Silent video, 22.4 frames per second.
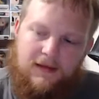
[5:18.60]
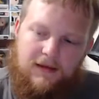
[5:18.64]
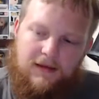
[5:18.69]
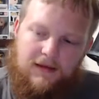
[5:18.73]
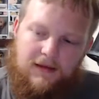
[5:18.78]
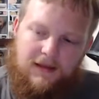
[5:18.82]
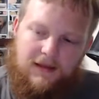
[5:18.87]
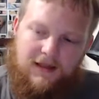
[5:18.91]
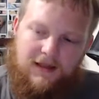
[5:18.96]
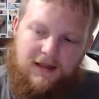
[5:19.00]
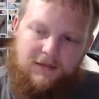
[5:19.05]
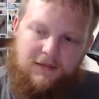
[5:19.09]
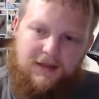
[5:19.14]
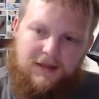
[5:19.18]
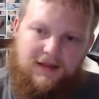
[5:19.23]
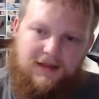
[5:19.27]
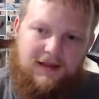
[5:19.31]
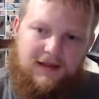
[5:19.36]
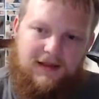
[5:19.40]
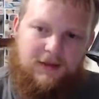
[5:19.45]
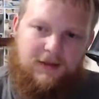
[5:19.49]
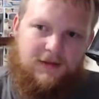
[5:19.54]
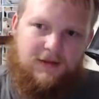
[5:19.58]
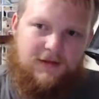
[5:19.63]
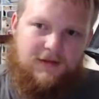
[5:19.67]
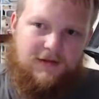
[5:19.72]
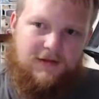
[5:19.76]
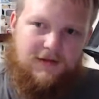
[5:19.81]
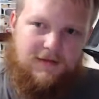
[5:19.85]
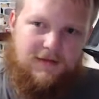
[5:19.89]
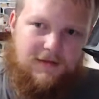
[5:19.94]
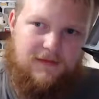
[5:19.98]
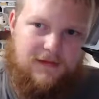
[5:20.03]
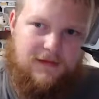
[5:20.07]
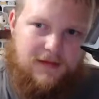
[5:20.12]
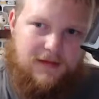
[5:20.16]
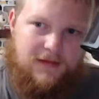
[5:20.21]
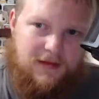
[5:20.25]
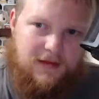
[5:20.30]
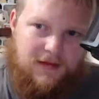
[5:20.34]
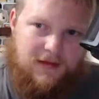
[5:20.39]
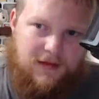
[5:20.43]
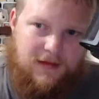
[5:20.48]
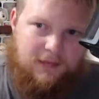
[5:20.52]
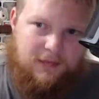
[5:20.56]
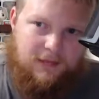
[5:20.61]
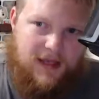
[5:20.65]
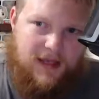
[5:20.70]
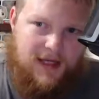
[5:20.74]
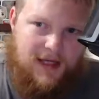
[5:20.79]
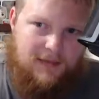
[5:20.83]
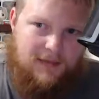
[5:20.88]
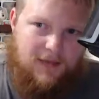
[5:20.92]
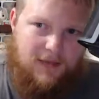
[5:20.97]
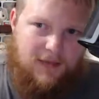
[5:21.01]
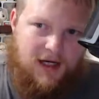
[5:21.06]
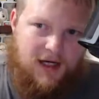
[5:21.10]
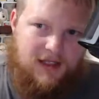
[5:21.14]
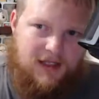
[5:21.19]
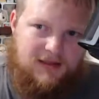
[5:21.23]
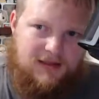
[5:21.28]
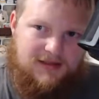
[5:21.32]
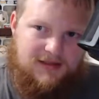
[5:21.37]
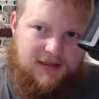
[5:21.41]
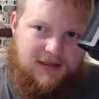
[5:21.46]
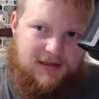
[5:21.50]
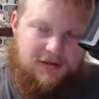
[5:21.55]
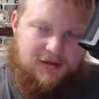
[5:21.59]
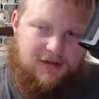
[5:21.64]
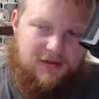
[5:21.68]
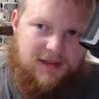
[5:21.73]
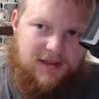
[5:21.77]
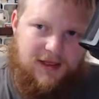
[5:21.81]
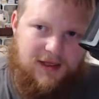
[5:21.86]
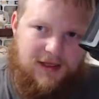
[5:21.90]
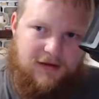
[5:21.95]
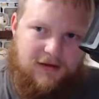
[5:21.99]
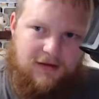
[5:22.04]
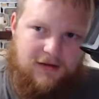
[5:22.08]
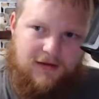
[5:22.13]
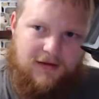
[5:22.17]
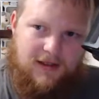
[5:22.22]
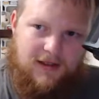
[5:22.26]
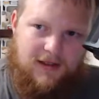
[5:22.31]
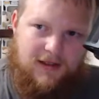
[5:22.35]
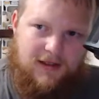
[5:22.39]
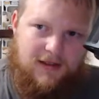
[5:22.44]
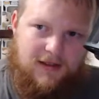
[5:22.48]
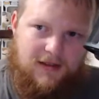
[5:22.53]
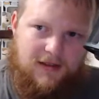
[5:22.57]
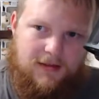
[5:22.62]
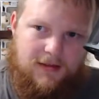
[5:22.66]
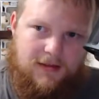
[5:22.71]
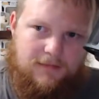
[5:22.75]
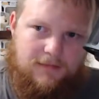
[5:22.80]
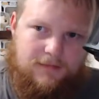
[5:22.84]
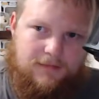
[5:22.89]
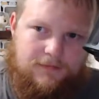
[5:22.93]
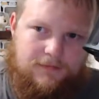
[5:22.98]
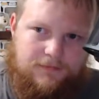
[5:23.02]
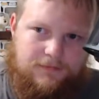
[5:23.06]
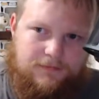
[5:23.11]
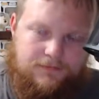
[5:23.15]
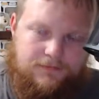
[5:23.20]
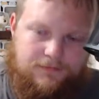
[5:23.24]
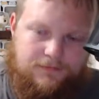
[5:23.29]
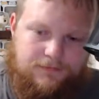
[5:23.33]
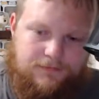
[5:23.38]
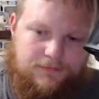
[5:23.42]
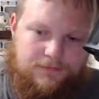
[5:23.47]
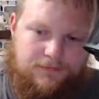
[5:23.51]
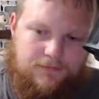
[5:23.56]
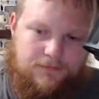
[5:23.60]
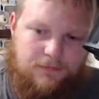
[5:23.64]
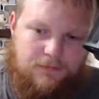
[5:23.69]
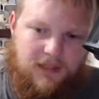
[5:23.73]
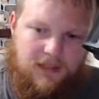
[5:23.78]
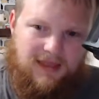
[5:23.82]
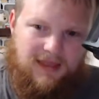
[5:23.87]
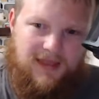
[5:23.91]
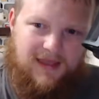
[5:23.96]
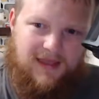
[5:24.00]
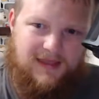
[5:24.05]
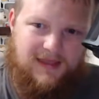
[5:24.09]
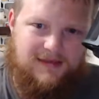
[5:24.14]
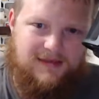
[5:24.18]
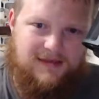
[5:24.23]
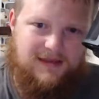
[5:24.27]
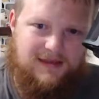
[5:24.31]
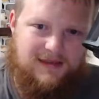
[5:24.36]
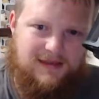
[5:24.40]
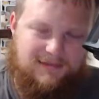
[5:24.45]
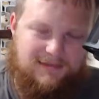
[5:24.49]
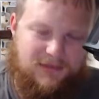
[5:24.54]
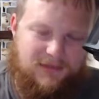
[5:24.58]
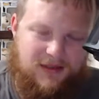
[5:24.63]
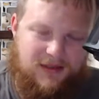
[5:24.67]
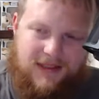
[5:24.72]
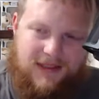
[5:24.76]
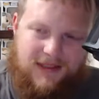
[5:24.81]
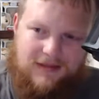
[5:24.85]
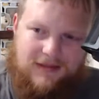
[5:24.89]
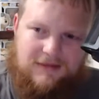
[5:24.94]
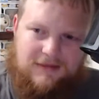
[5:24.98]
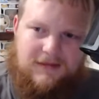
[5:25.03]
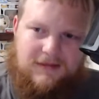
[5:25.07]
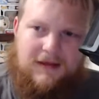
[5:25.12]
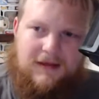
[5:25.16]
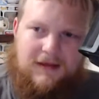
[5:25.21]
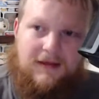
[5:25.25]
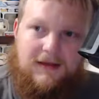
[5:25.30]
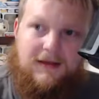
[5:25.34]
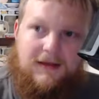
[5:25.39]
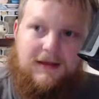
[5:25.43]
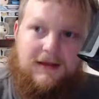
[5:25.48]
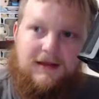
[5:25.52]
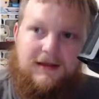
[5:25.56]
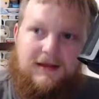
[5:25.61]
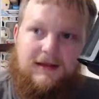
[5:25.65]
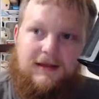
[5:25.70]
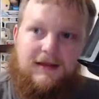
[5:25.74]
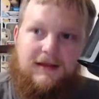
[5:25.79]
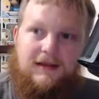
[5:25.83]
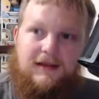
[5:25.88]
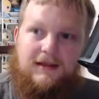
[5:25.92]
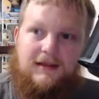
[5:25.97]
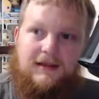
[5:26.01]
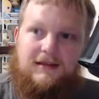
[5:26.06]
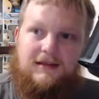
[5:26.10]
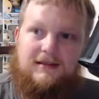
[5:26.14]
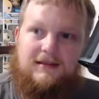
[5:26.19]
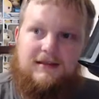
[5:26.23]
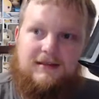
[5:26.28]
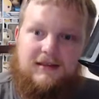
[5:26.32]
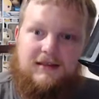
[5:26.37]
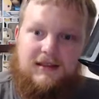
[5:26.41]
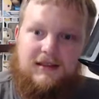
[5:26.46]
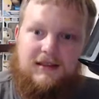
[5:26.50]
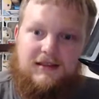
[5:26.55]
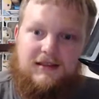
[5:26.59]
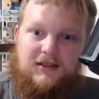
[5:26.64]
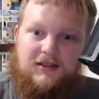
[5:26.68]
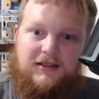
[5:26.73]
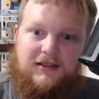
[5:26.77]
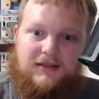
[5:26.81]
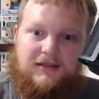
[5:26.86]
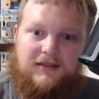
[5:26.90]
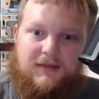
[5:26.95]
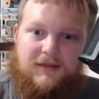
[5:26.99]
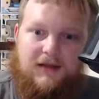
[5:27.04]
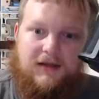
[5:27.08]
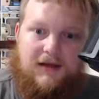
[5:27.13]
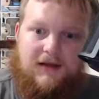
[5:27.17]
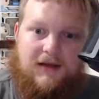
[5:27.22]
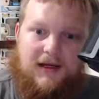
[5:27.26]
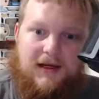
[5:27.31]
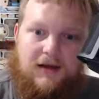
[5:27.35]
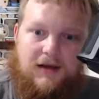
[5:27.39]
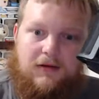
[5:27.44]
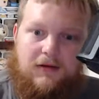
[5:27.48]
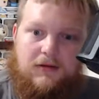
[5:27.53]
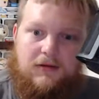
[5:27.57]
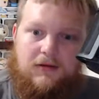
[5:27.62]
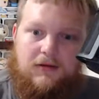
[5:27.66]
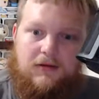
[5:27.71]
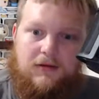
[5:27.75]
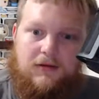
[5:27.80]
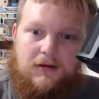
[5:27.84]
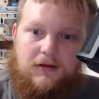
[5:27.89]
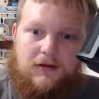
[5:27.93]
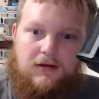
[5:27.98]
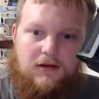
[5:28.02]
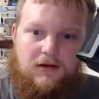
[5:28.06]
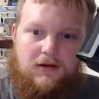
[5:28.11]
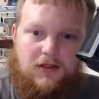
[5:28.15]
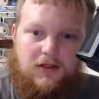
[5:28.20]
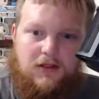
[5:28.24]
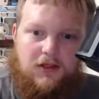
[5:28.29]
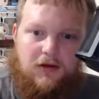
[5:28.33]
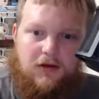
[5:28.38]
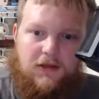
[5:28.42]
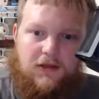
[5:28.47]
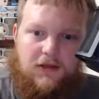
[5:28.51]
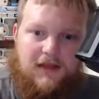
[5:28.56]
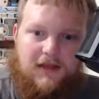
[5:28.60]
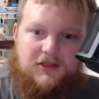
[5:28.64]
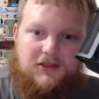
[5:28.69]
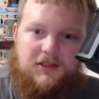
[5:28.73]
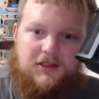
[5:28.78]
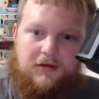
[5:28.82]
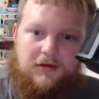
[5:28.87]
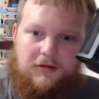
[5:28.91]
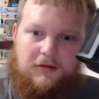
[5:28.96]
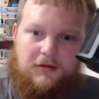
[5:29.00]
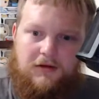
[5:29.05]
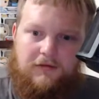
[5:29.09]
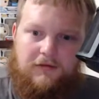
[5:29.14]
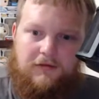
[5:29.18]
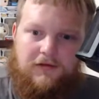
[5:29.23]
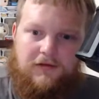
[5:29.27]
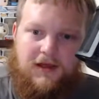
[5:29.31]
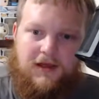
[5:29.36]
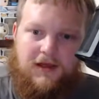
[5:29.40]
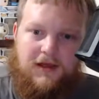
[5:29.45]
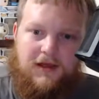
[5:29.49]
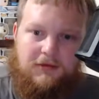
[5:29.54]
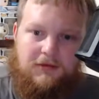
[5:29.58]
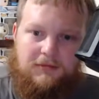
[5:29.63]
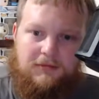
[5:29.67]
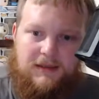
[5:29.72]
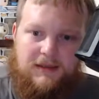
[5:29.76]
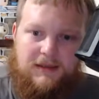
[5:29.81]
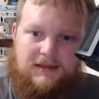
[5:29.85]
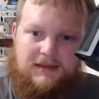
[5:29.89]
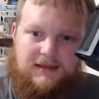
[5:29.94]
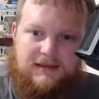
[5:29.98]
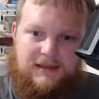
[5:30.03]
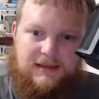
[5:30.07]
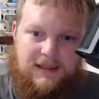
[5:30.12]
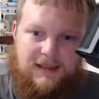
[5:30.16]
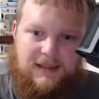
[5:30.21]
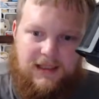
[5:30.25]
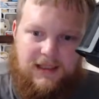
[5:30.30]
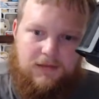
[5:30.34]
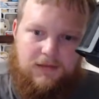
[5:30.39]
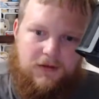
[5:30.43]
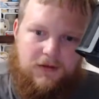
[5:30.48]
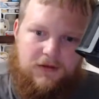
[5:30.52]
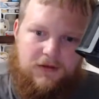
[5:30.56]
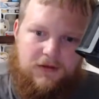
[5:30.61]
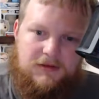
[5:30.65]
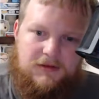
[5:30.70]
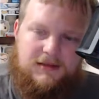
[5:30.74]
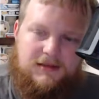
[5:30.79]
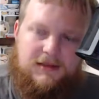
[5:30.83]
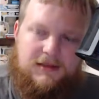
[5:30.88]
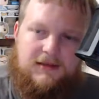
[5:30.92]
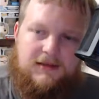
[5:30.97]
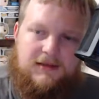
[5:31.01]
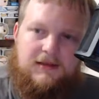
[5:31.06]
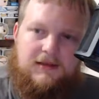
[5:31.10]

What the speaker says: his big thing was the paid mods that you can now that Bethesda's put out. He talks about how that shit wouldn't fly with PC gamers and